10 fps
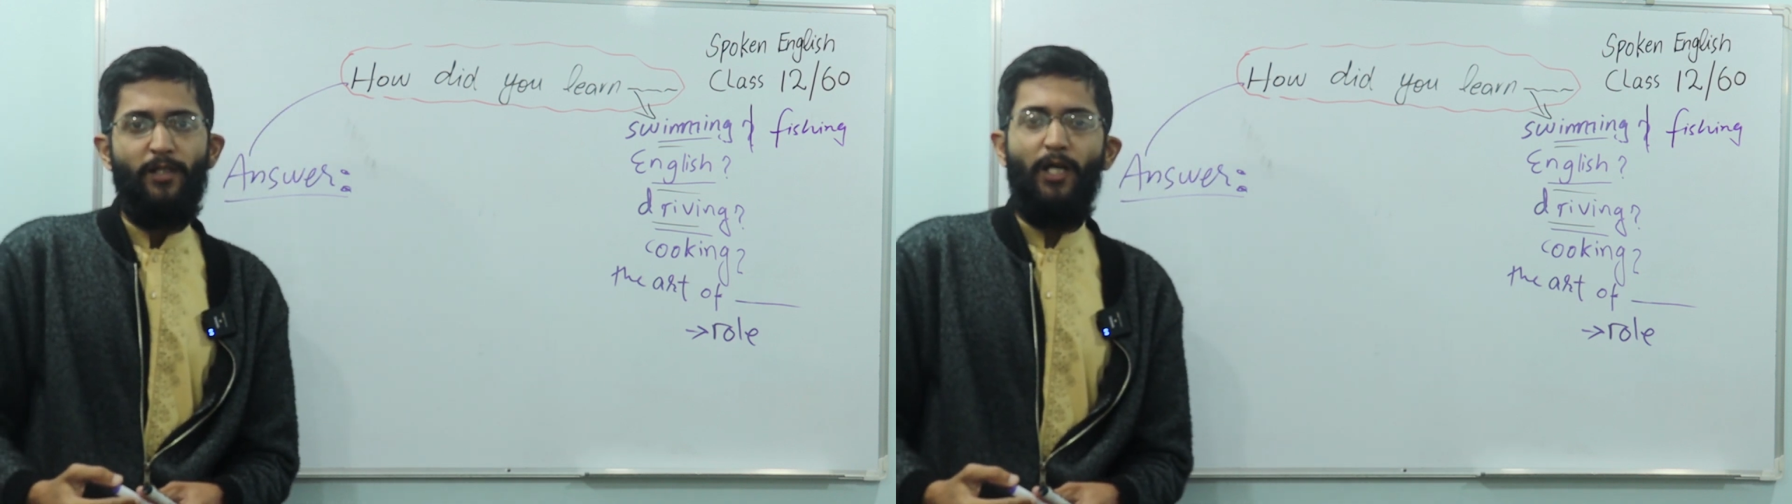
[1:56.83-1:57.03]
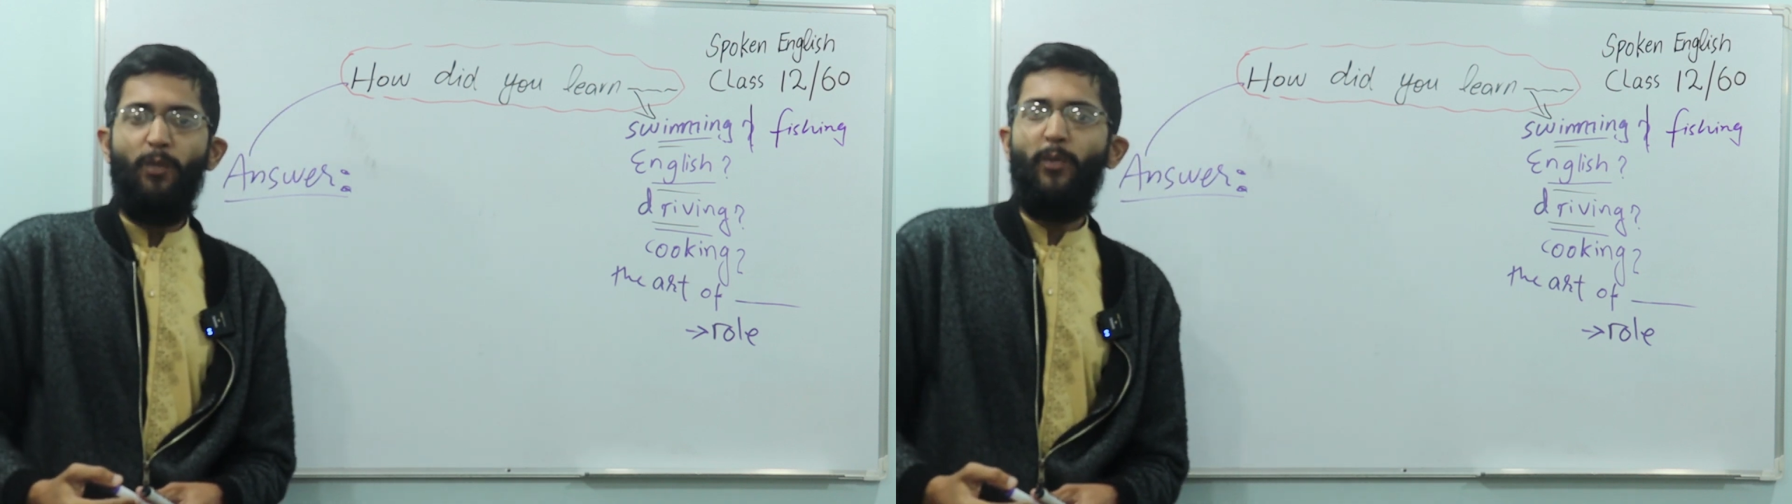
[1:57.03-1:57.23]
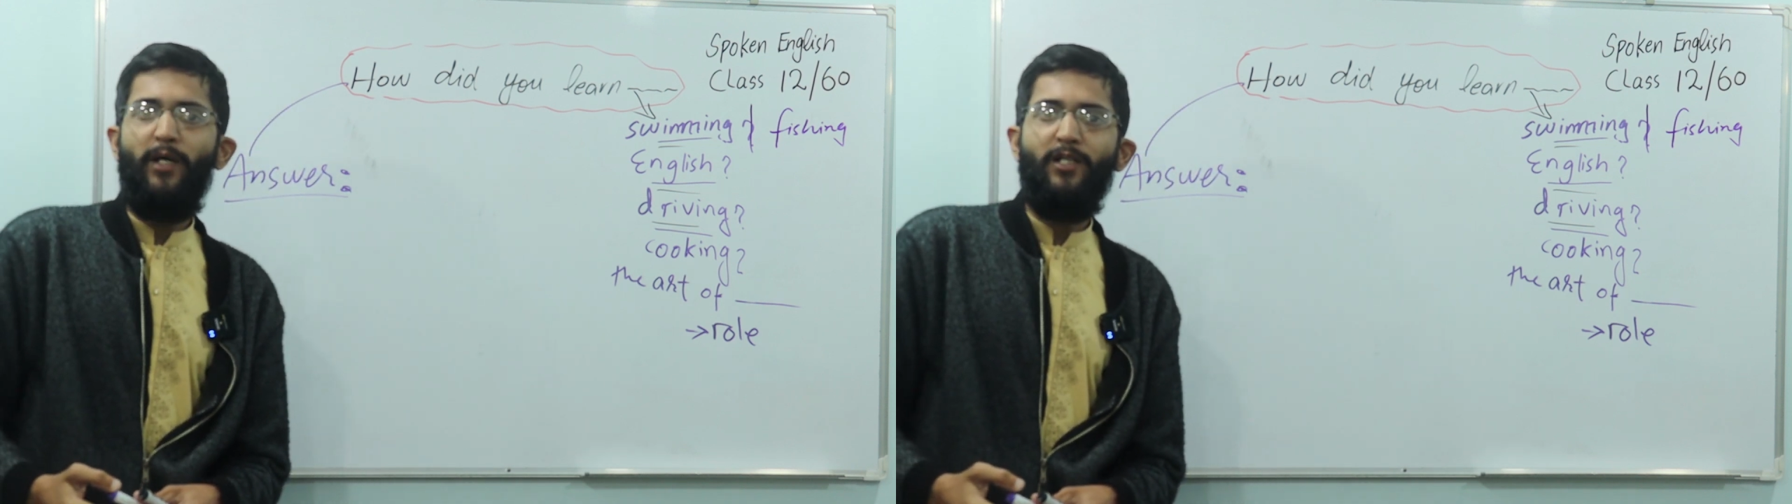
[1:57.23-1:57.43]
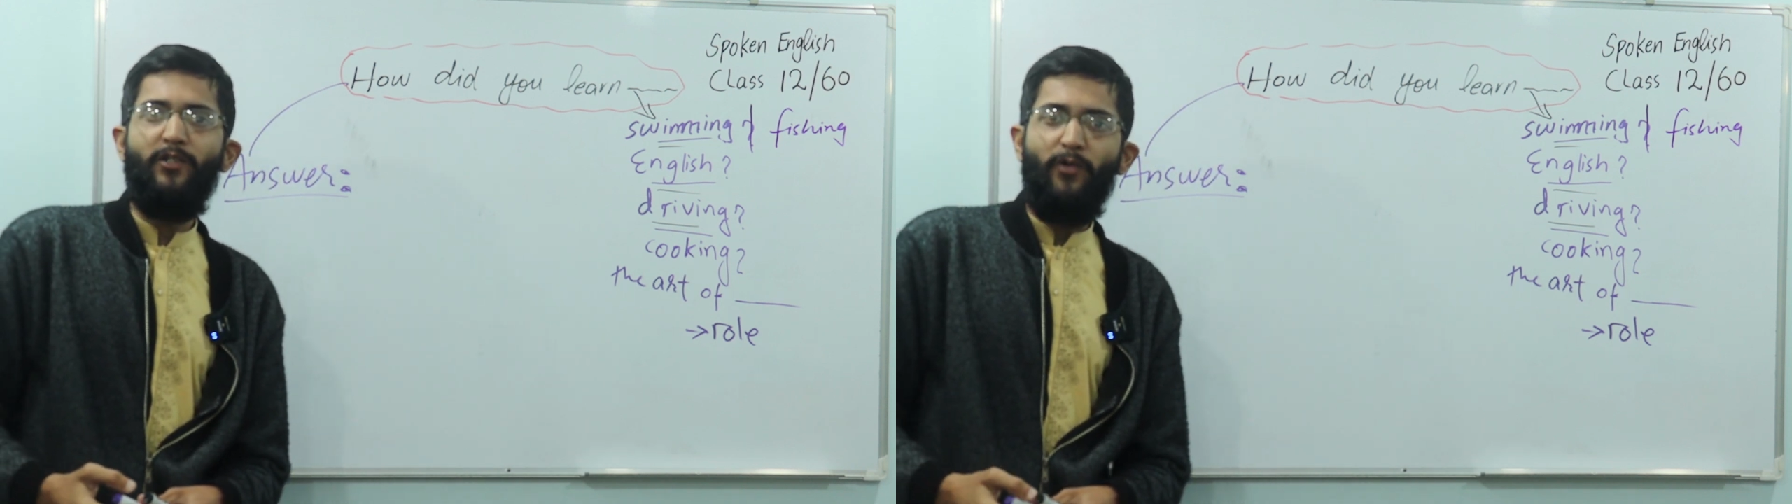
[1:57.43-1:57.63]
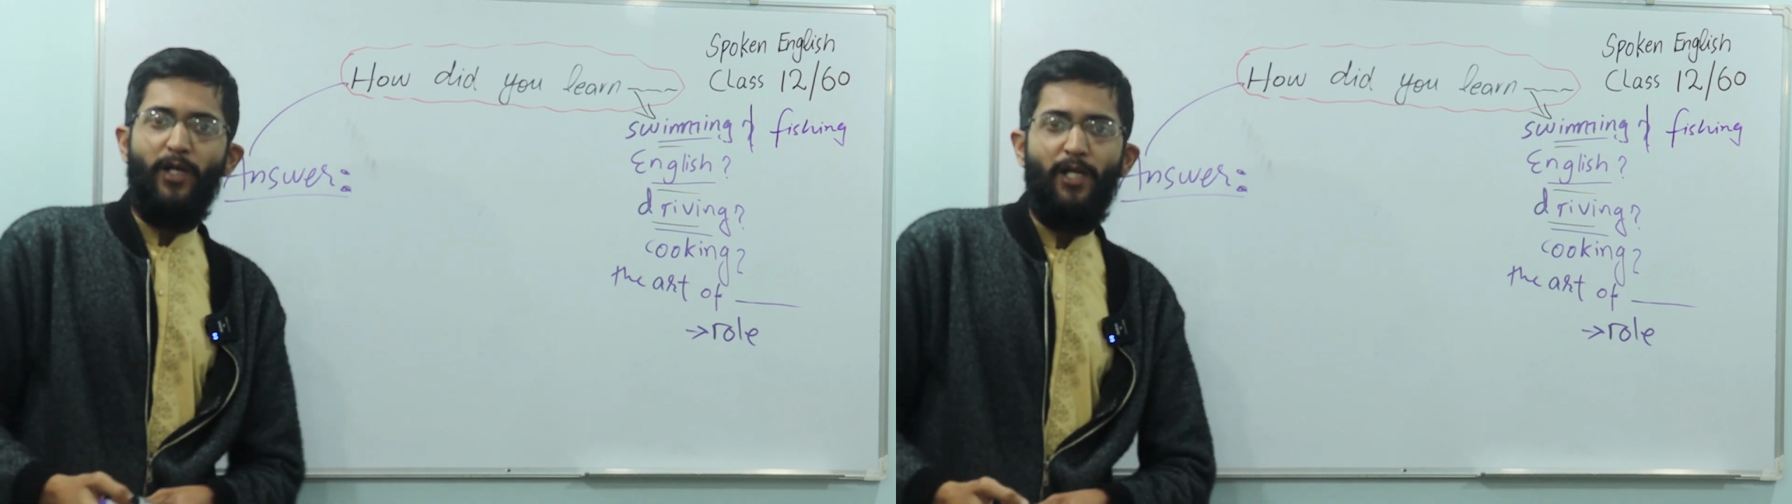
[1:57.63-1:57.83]
and my
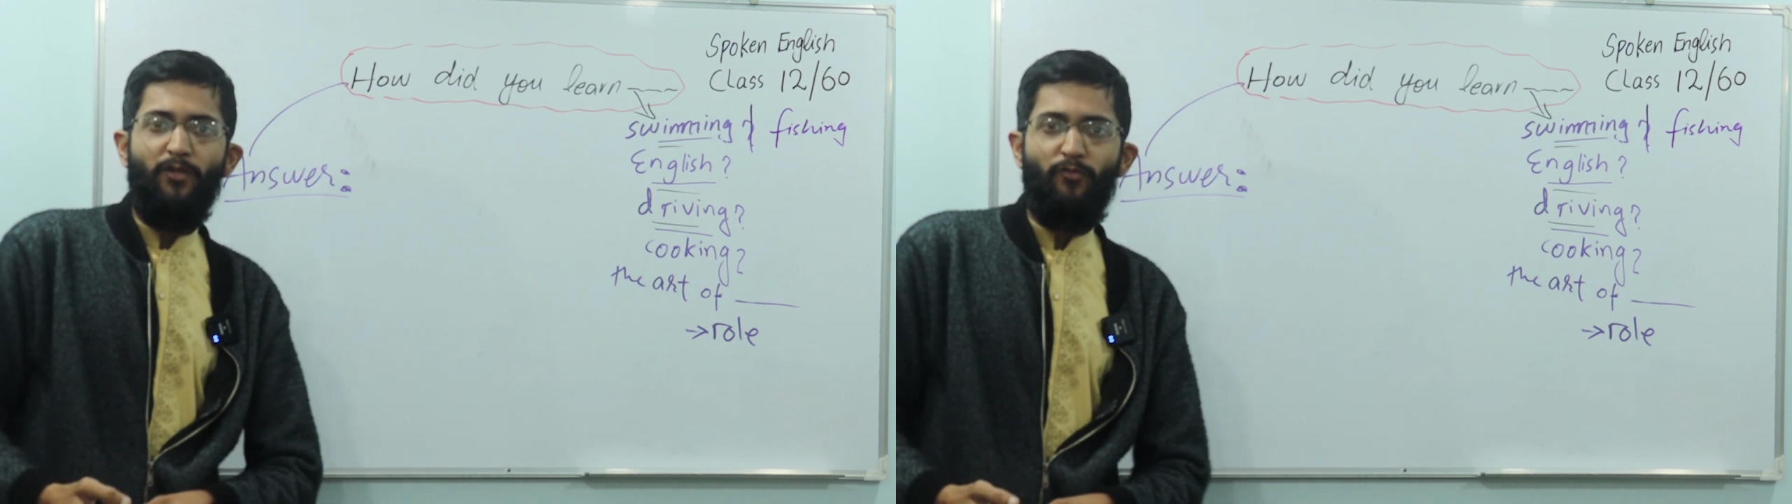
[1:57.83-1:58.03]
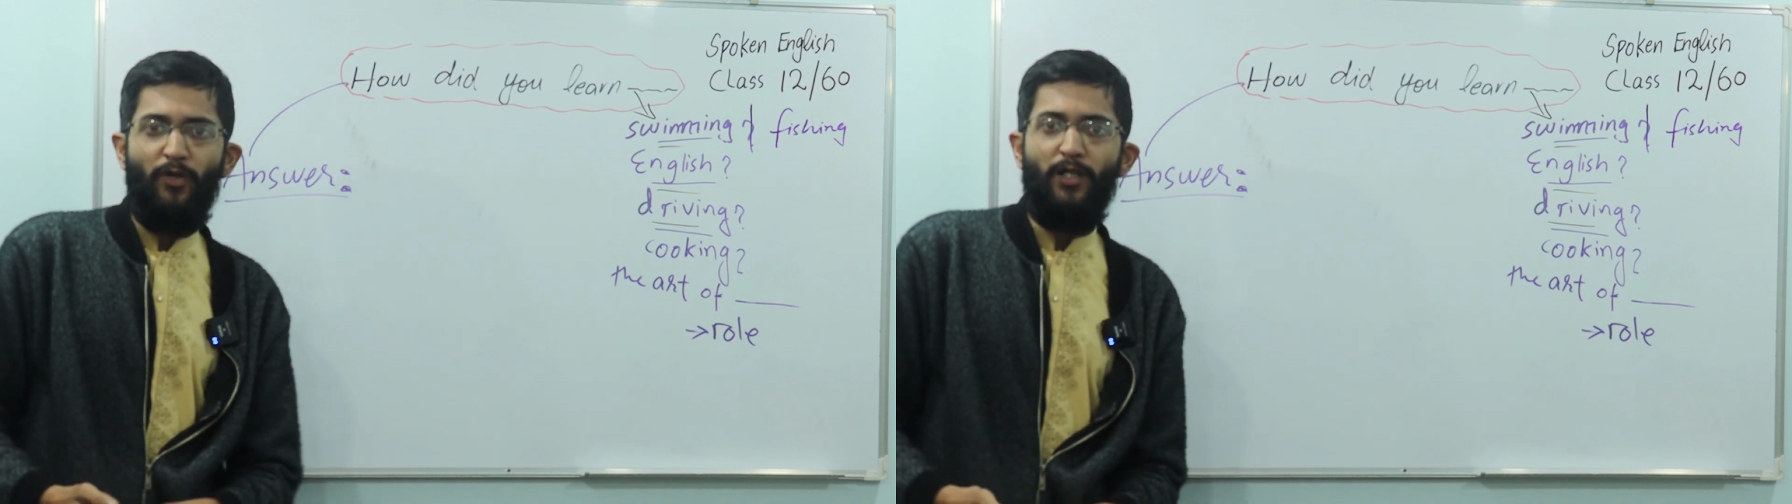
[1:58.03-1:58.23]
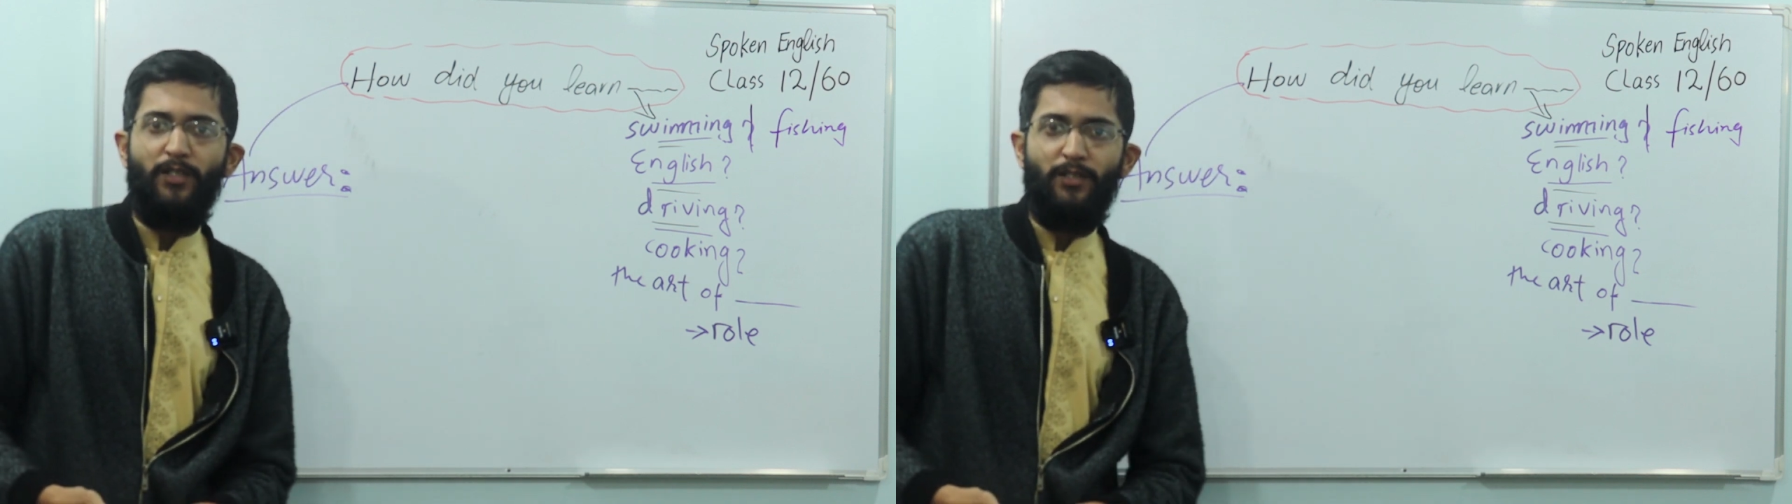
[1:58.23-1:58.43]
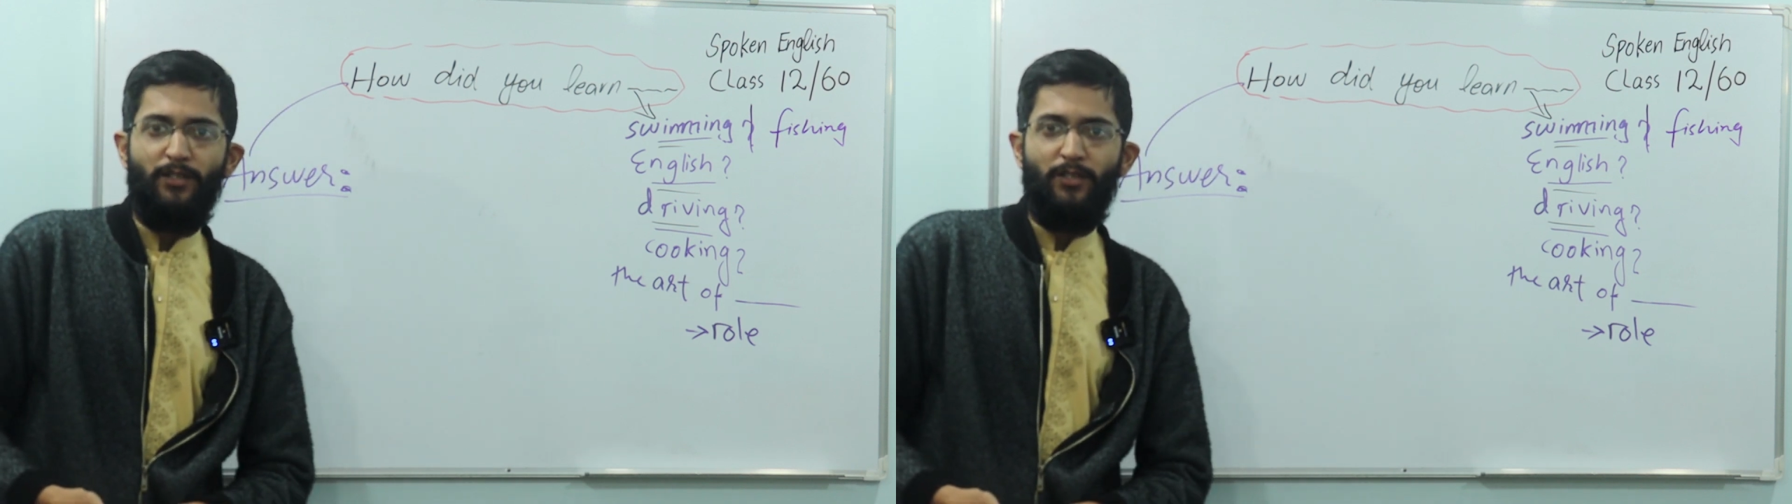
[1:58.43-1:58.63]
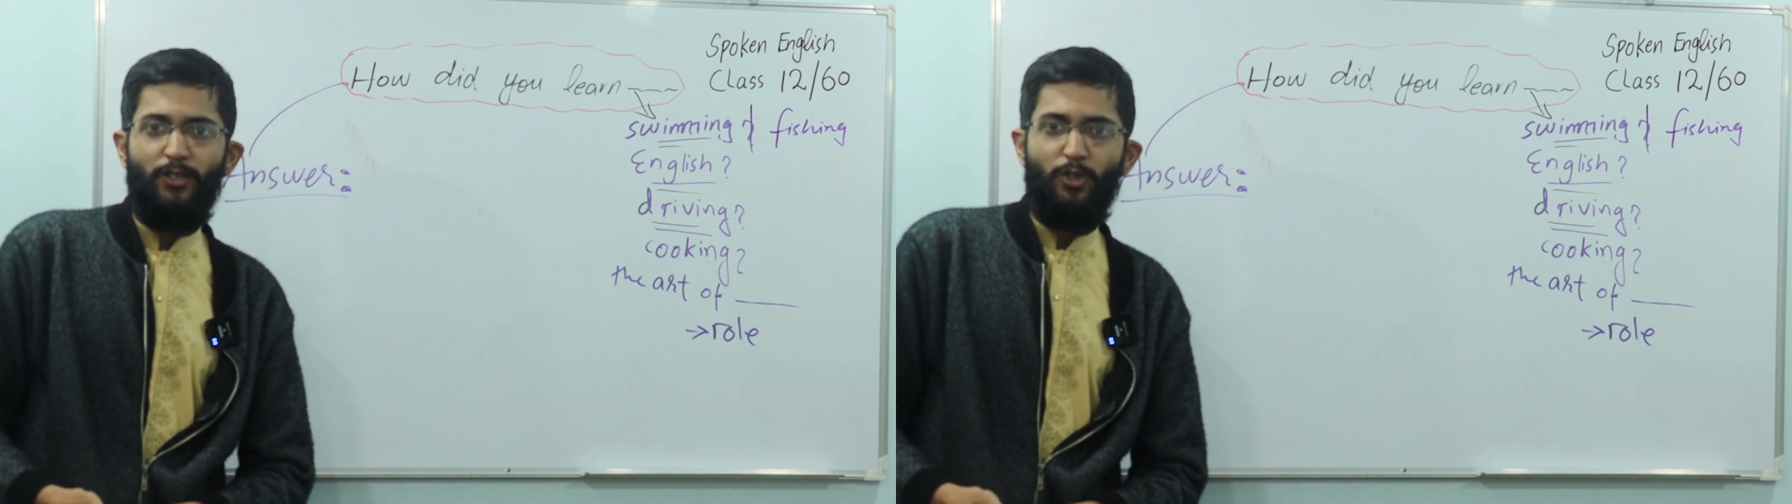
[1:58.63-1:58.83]

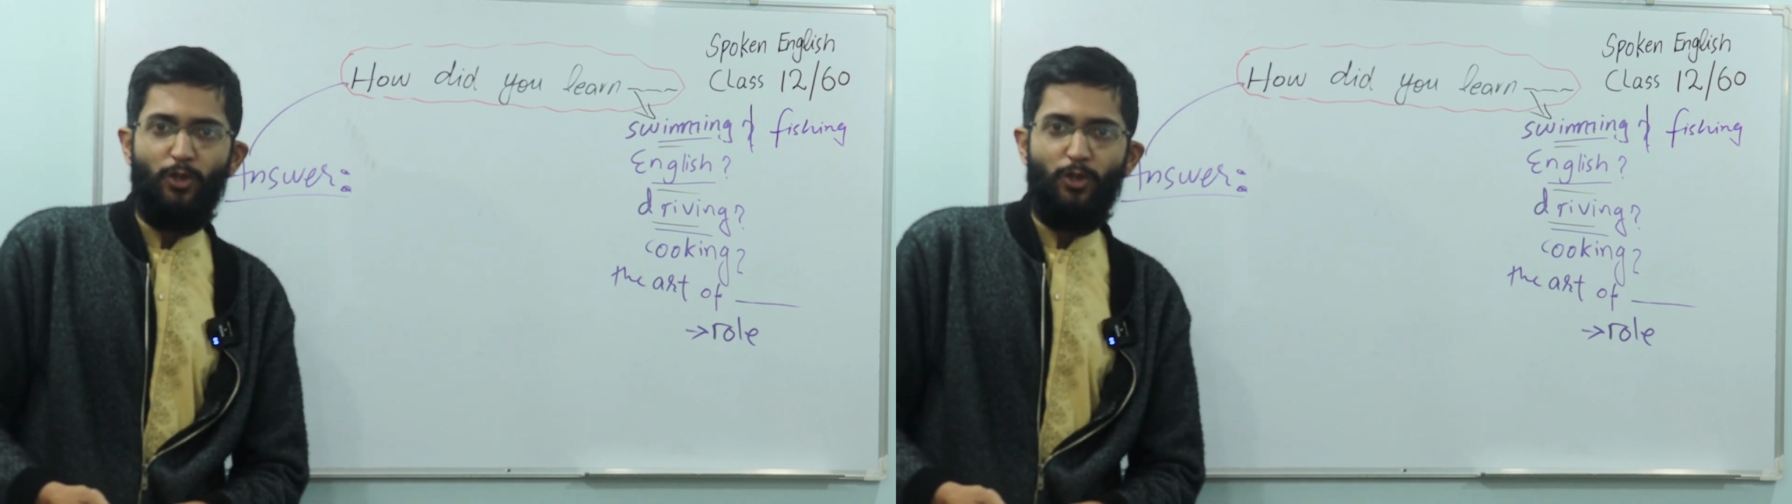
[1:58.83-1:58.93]
grandfather